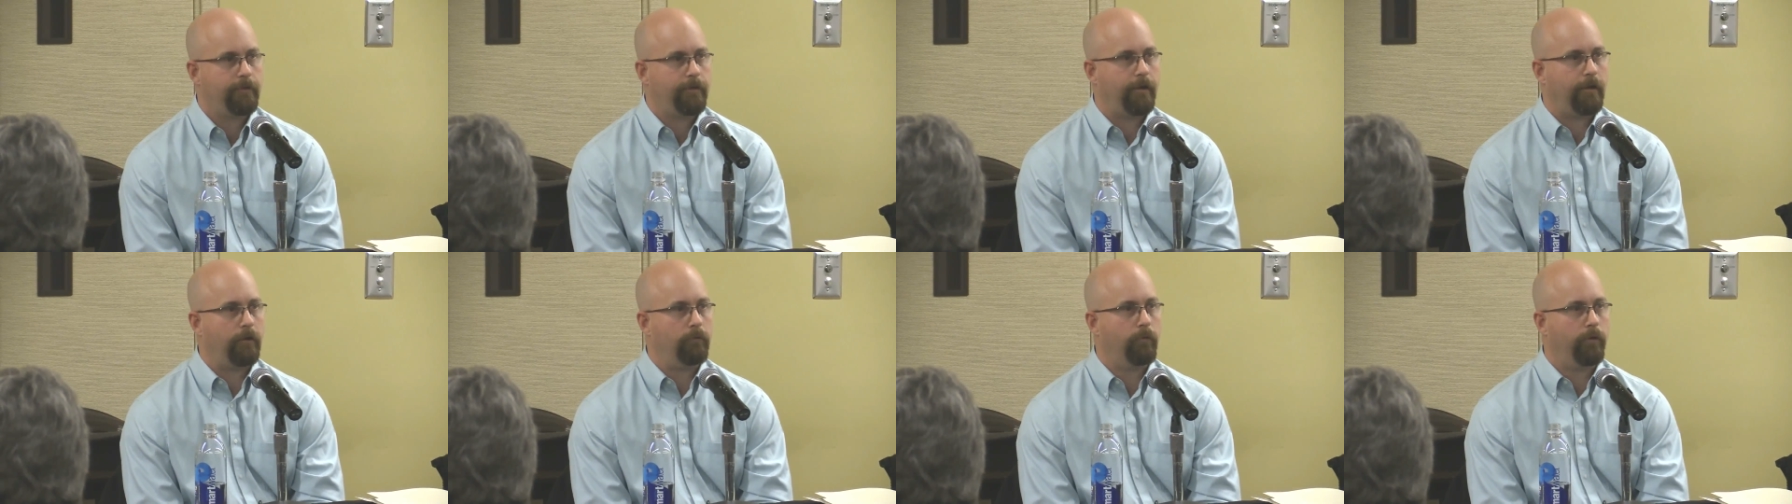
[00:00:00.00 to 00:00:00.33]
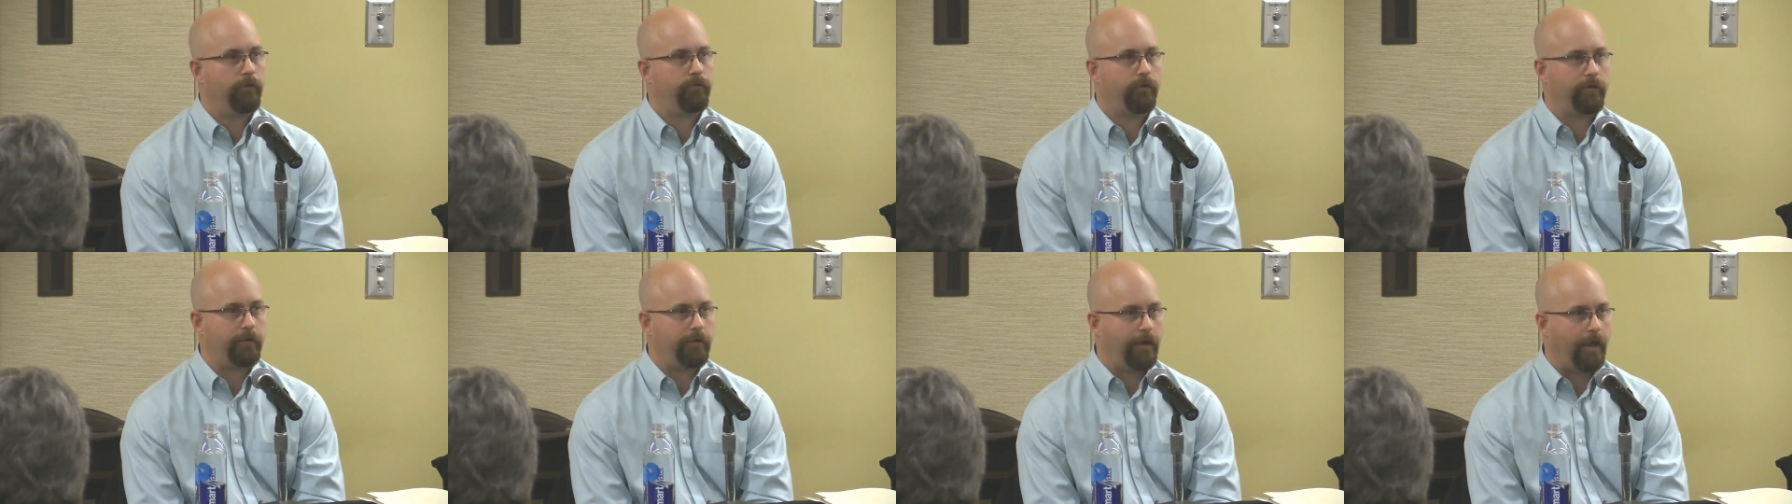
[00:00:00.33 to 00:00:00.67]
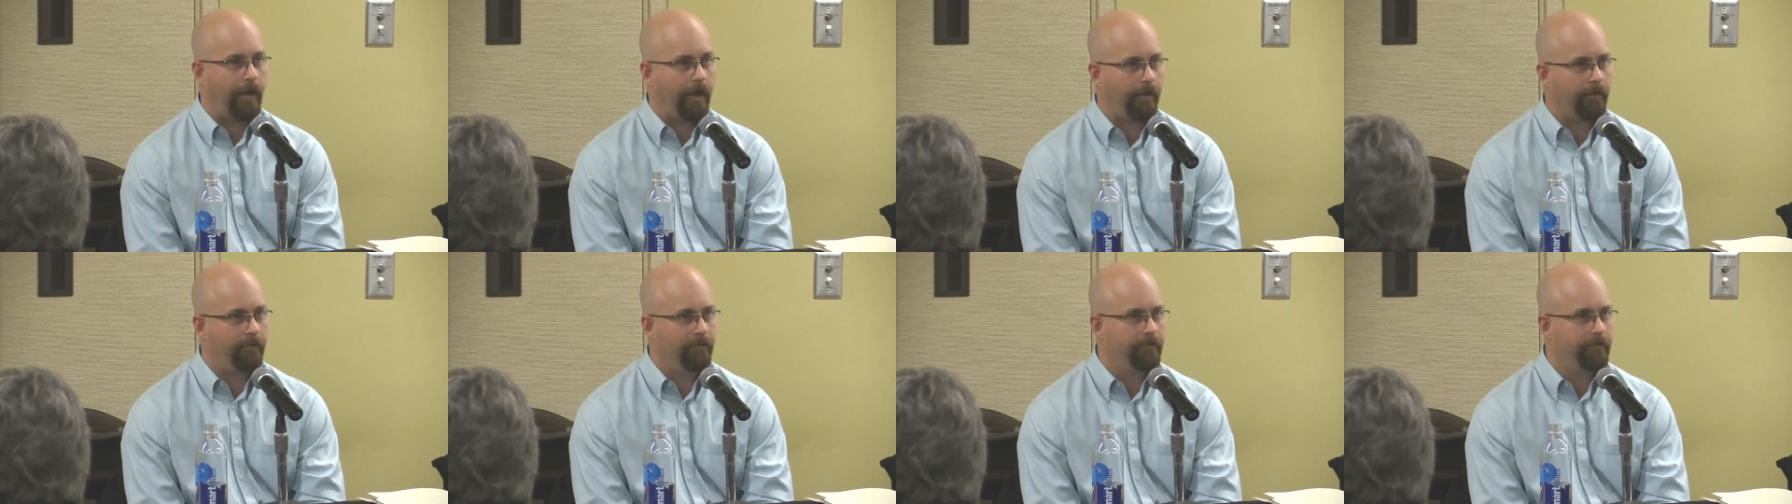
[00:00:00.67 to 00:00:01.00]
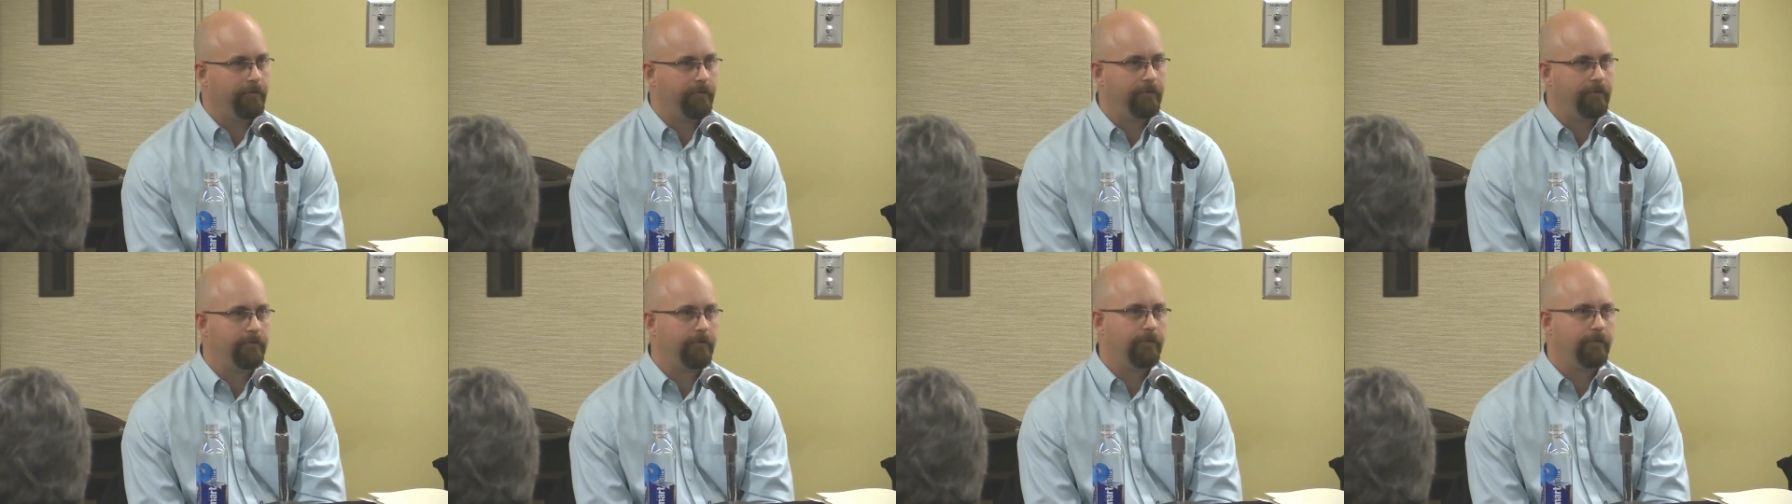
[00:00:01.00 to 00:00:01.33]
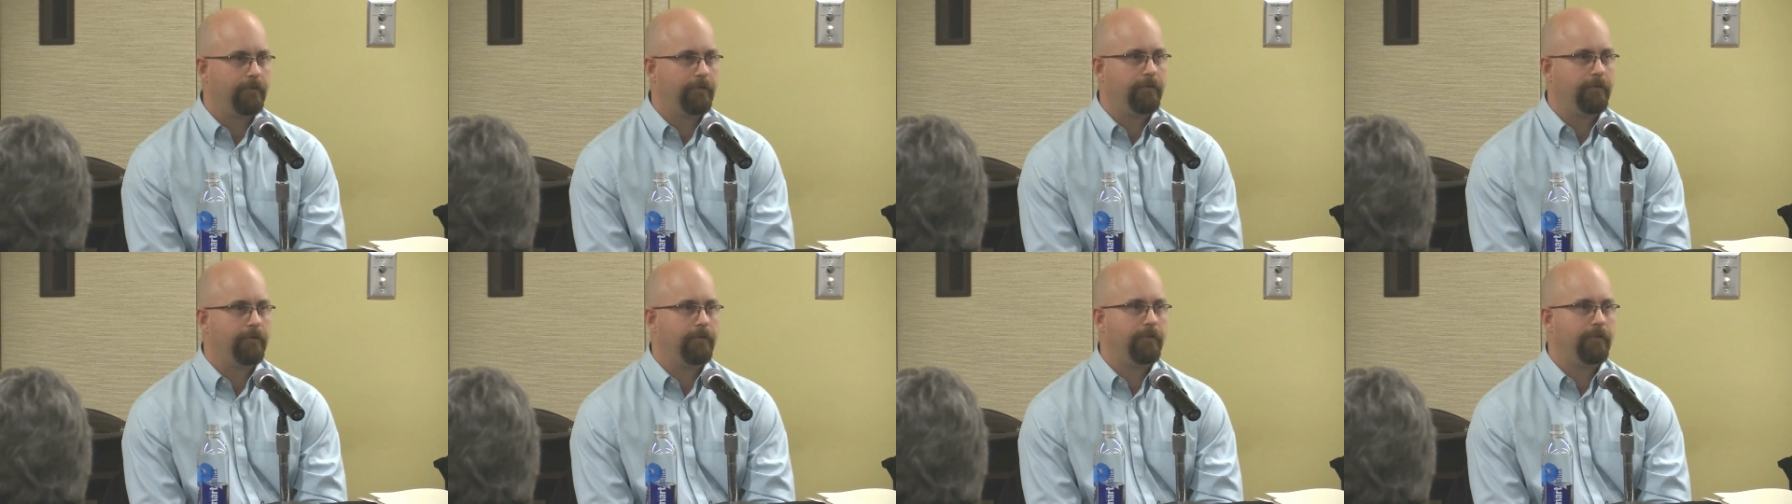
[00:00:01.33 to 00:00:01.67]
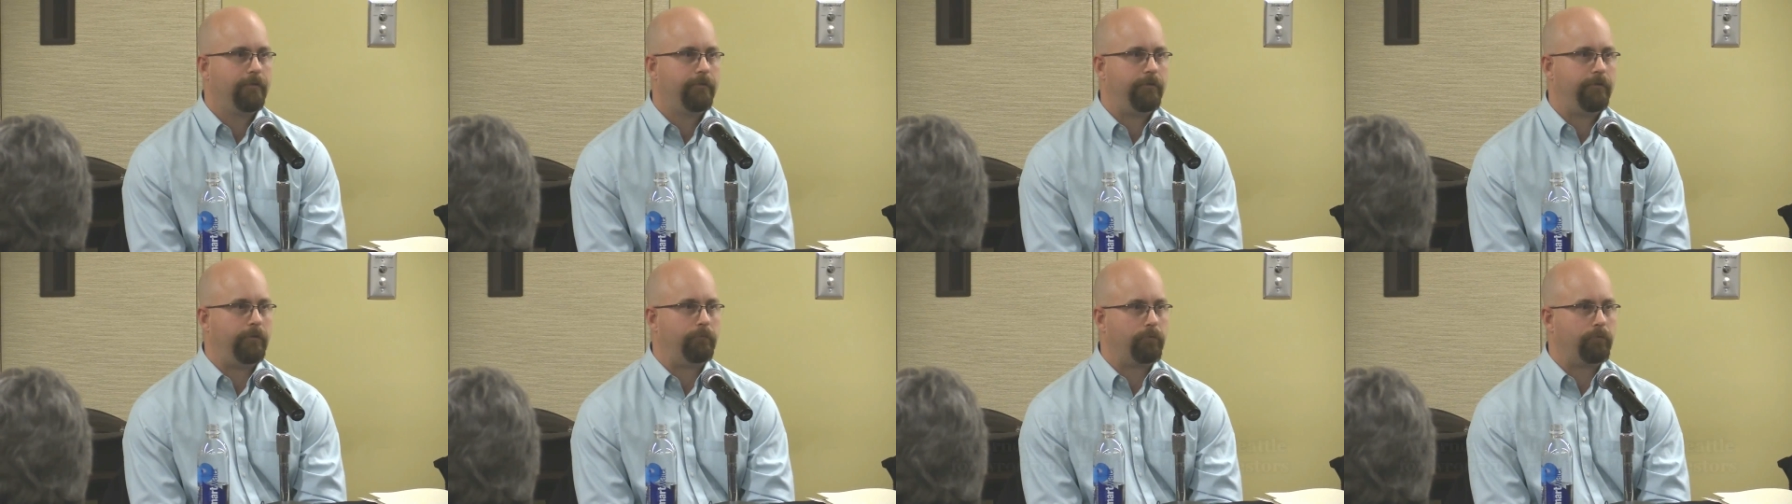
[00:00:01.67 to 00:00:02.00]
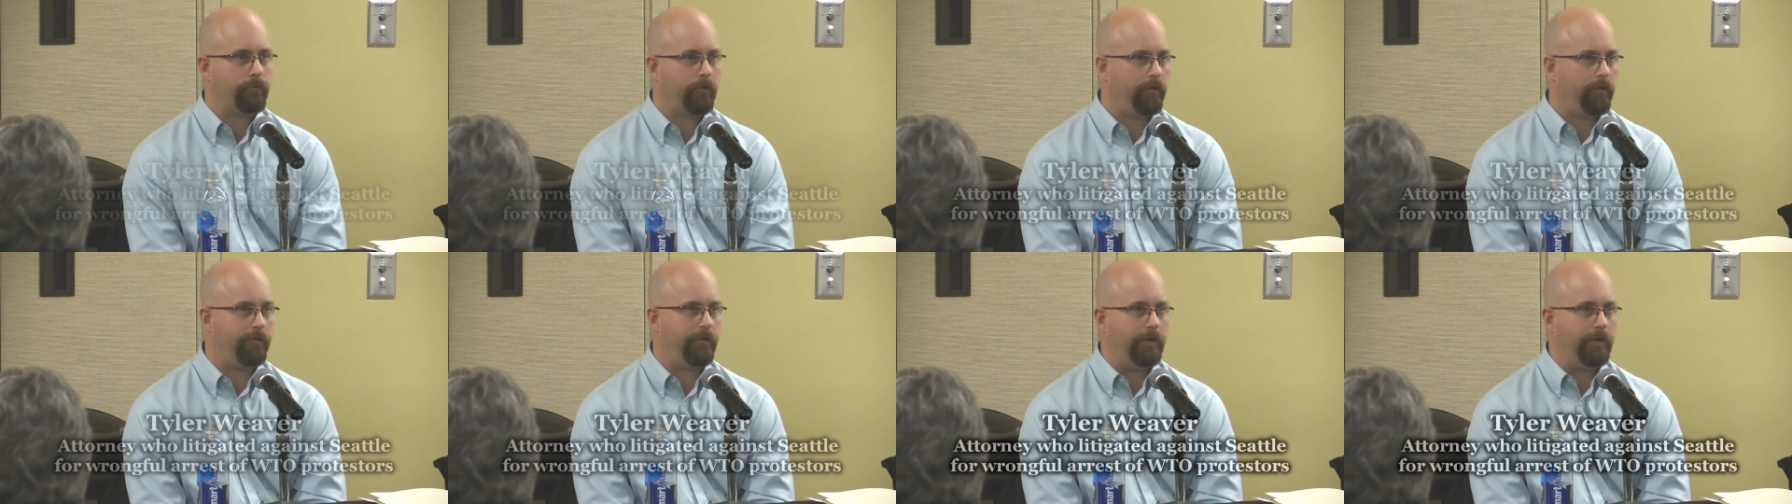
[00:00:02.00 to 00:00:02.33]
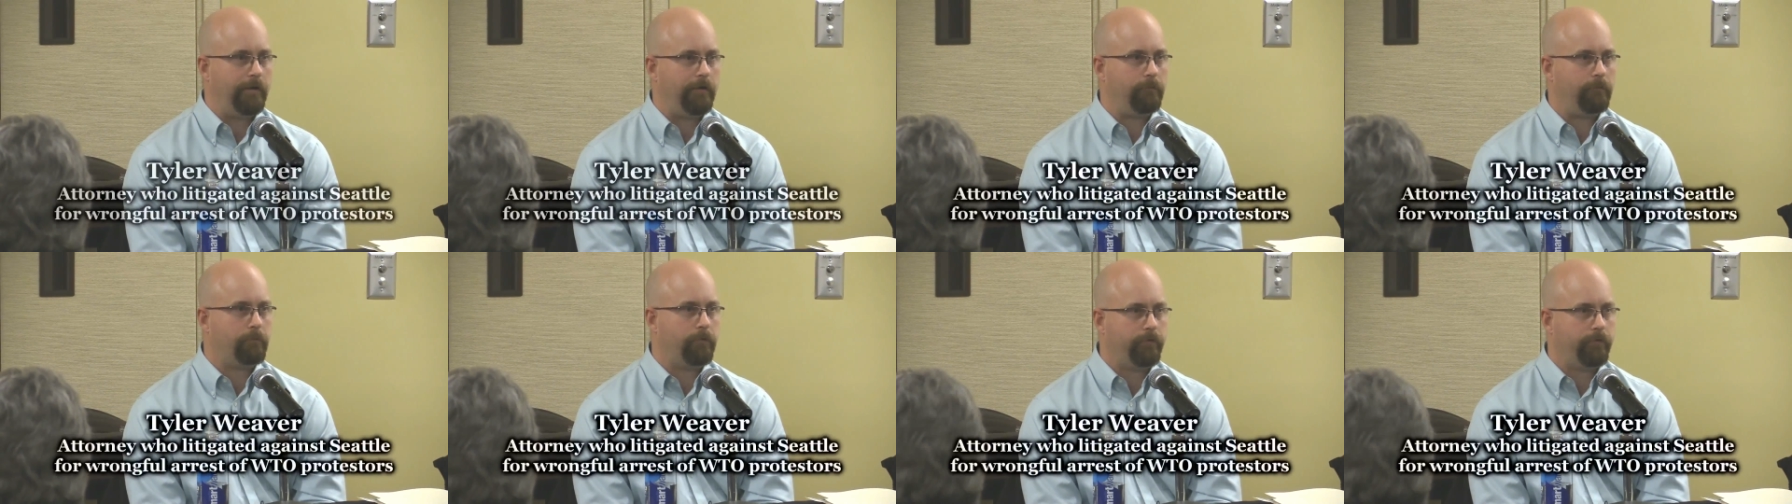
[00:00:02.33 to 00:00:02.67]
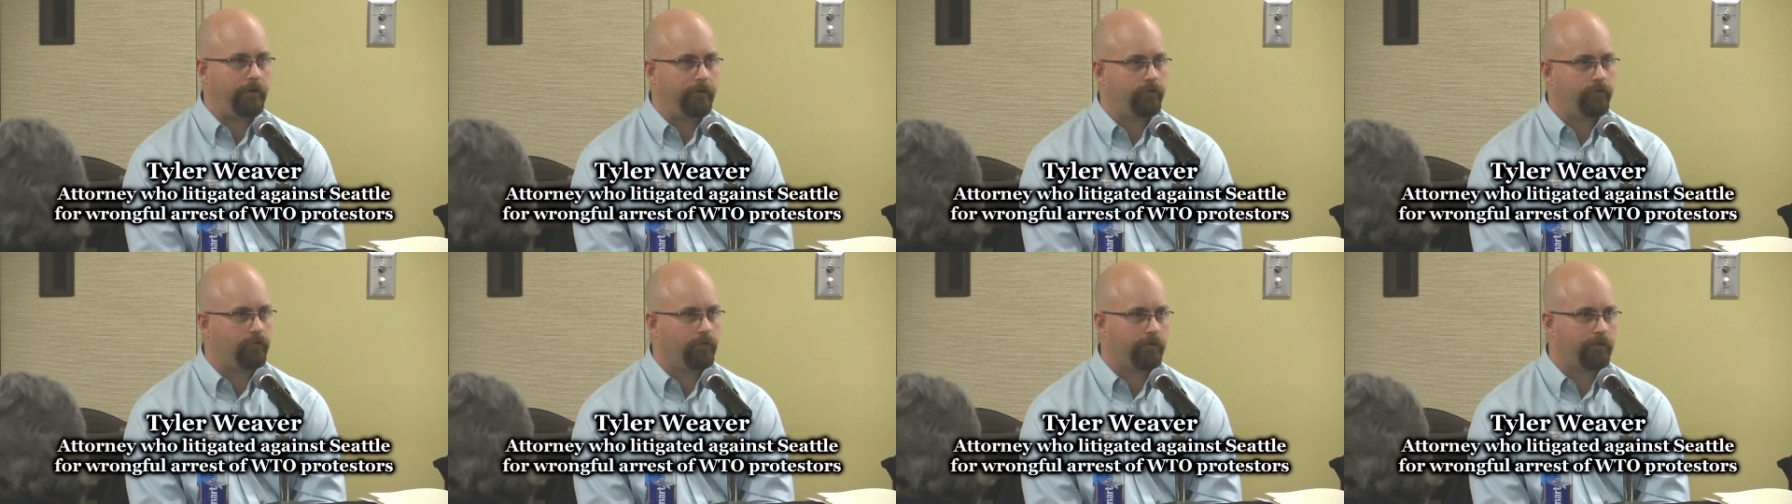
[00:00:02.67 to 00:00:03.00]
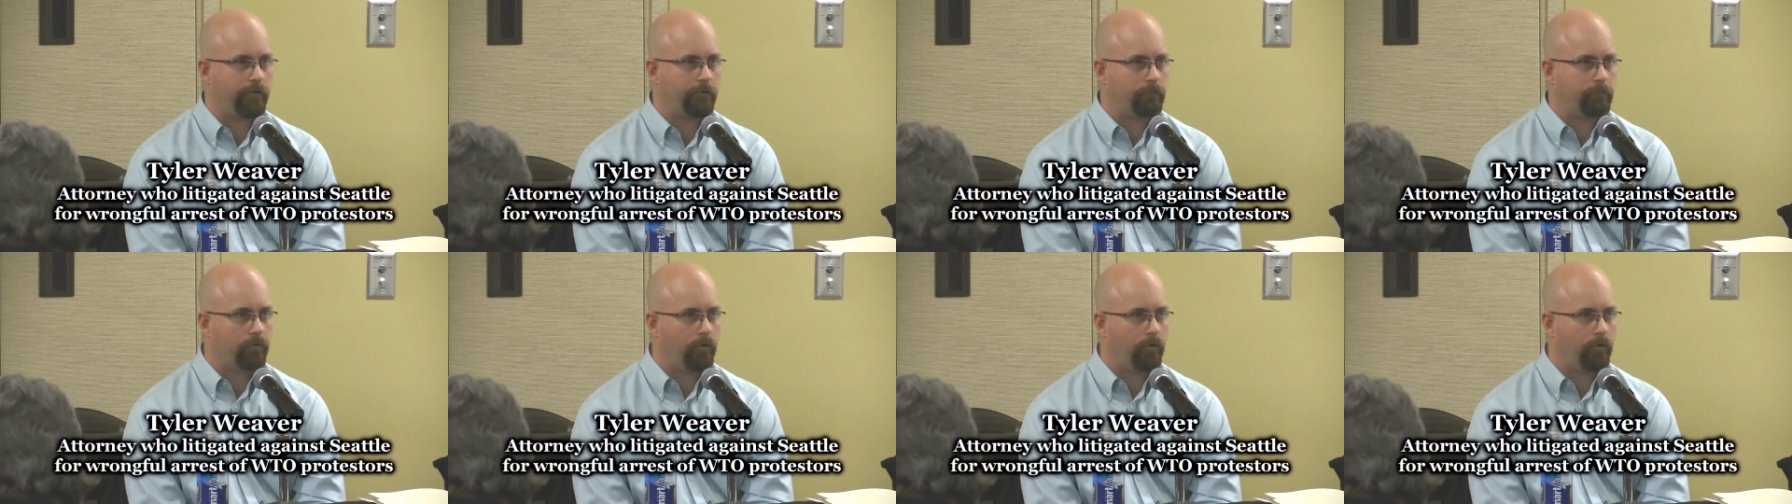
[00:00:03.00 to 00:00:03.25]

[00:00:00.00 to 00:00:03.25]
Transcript: in which, again, the, pro, the police took the